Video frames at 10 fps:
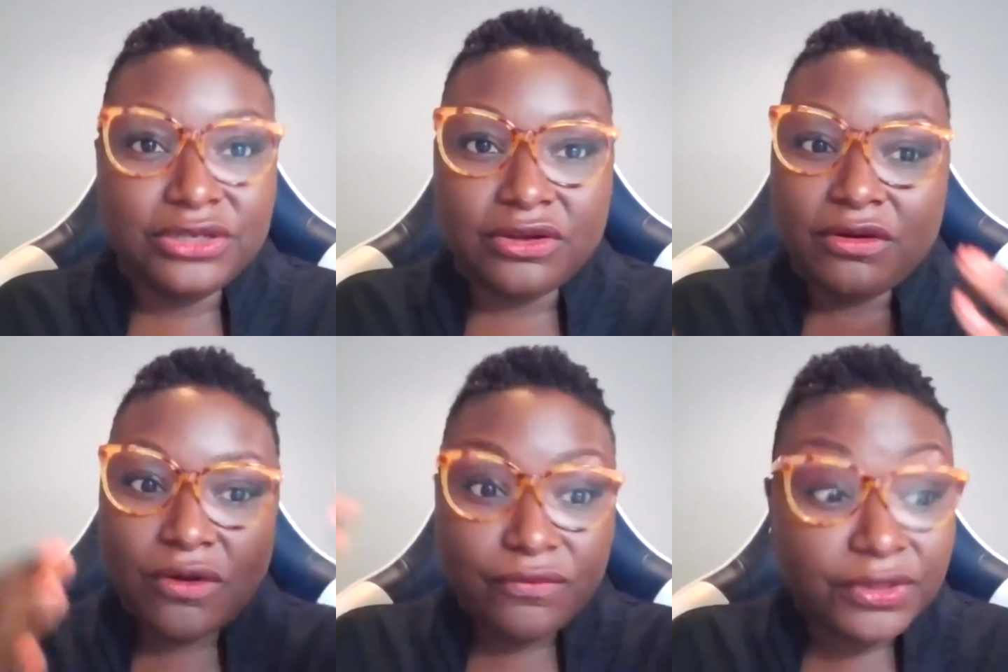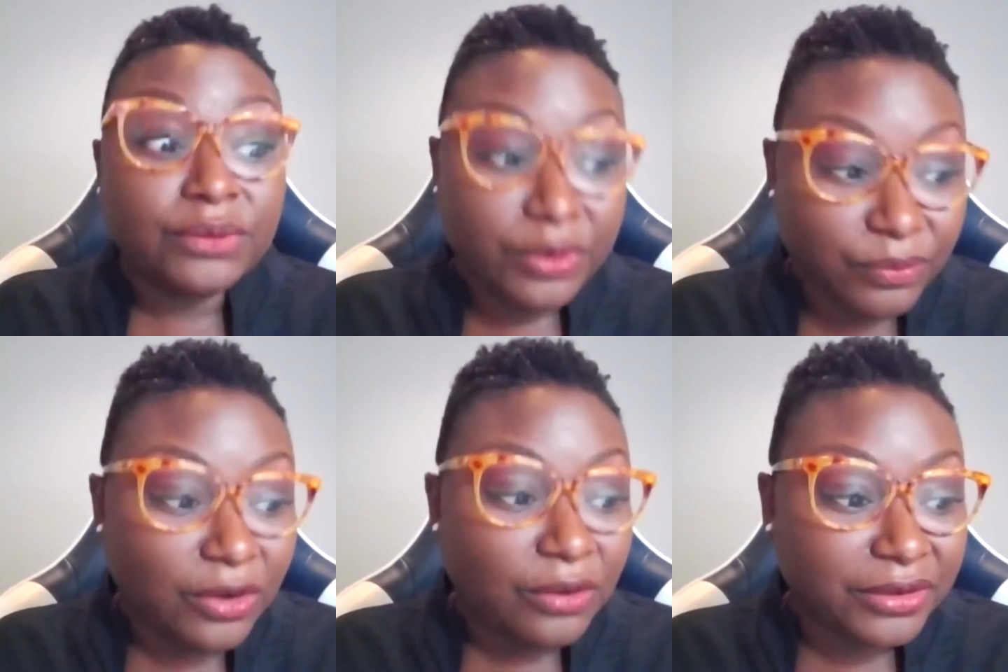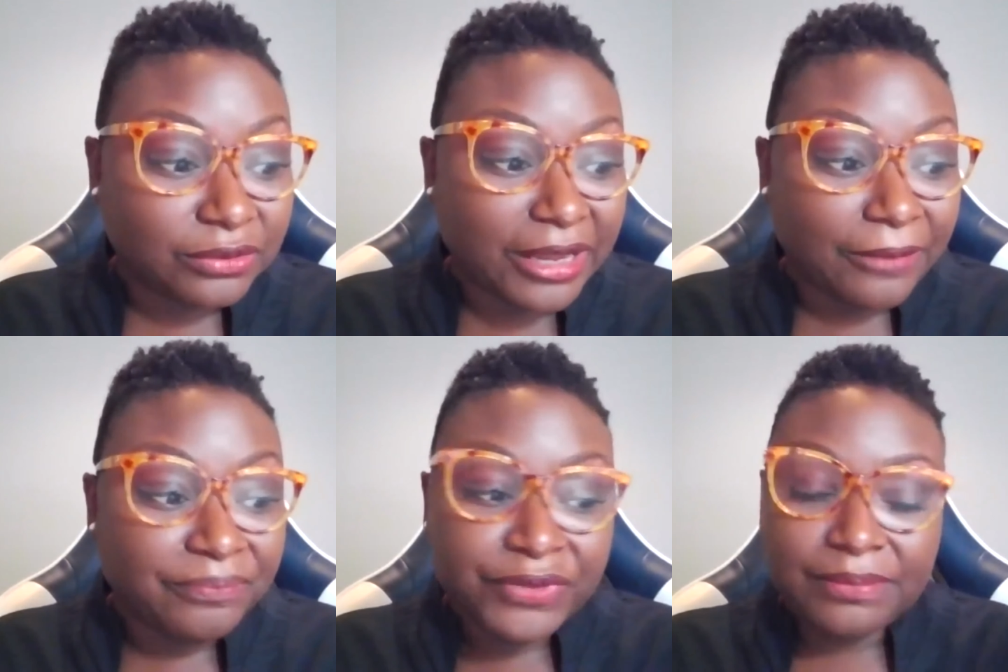Hopefully we will build them
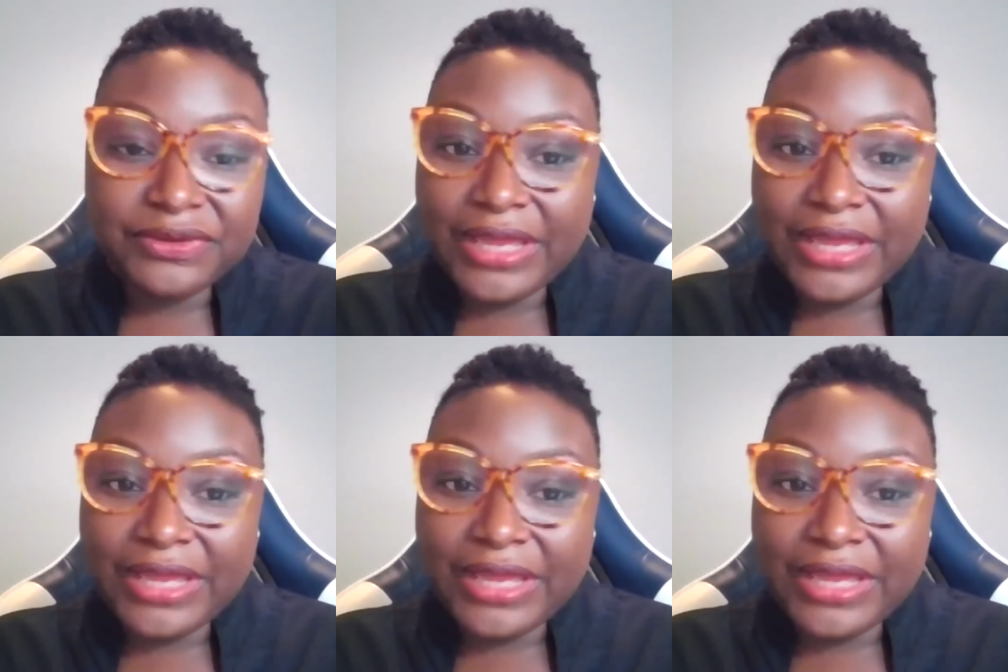out, but